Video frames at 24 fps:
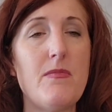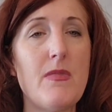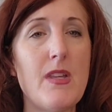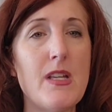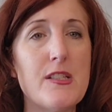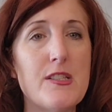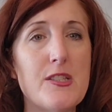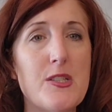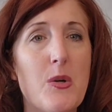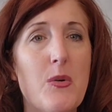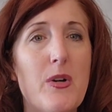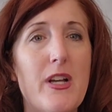
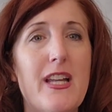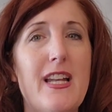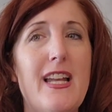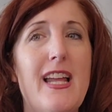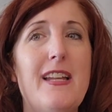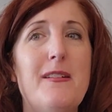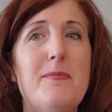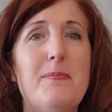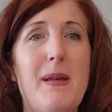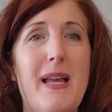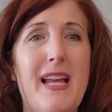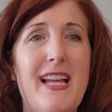So it
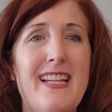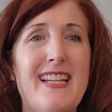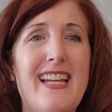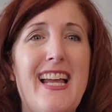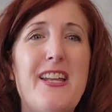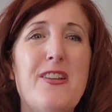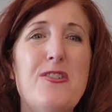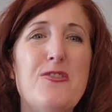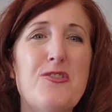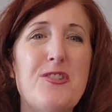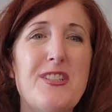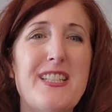had been, I
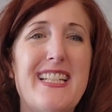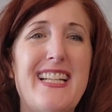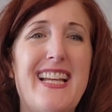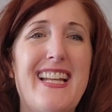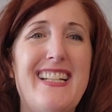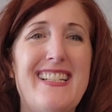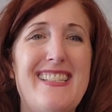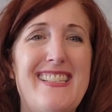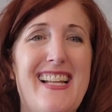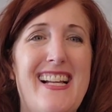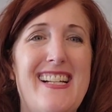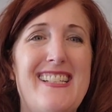usually get
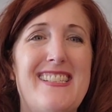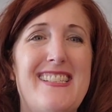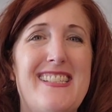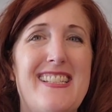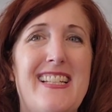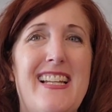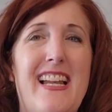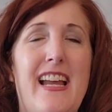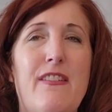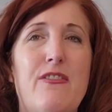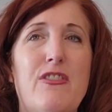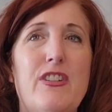it
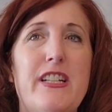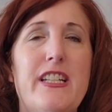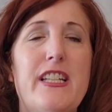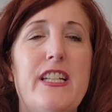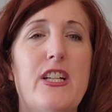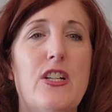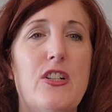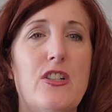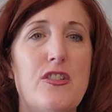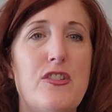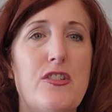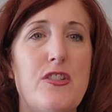tested every
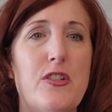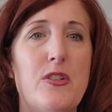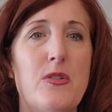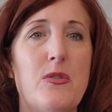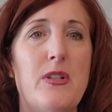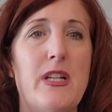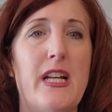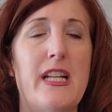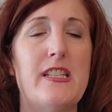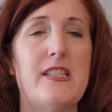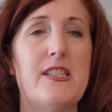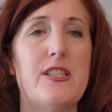year or two,
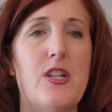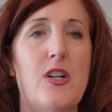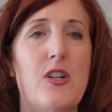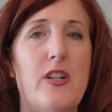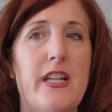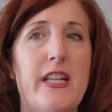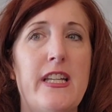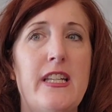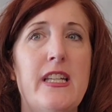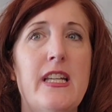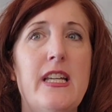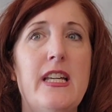and I
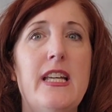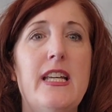started